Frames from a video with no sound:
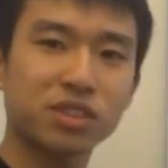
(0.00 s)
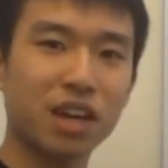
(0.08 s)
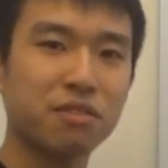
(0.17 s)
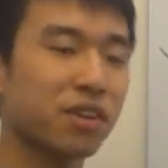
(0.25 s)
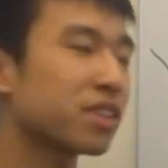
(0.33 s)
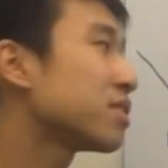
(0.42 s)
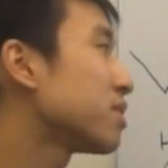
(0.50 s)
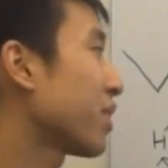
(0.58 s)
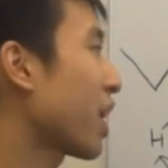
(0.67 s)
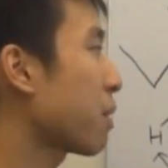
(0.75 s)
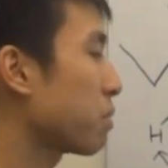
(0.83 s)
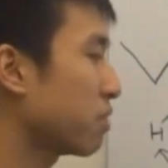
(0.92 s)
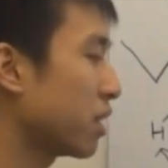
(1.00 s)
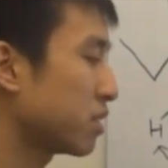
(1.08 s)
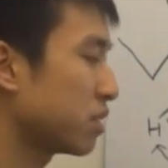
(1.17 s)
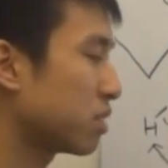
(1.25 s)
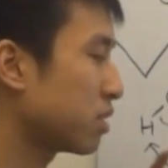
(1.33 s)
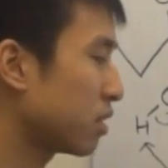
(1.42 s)
sad faces and your happy
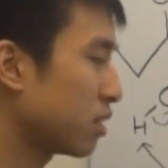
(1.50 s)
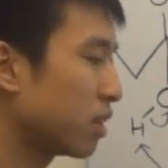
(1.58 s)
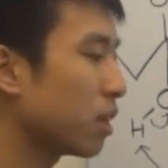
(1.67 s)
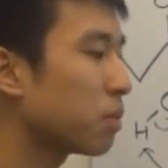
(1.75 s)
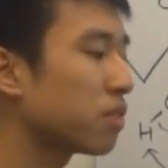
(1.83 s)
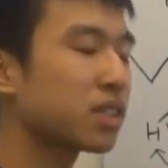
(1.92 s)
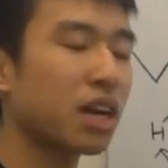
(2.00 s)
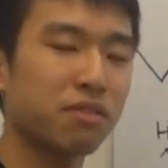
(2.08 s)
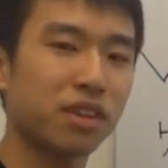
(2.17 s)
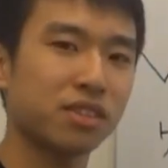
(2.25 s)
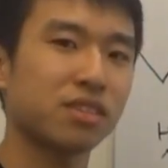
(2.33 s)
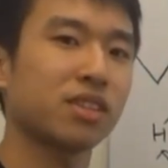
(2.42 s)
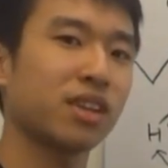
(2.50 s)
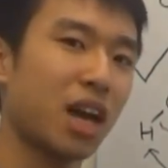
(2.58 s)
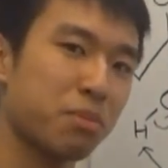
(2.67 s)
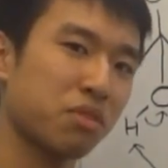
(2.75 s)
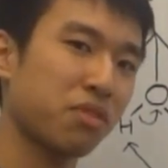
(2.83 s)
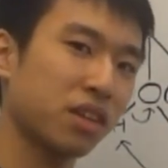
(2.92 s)
faces, the number of sad faces and happy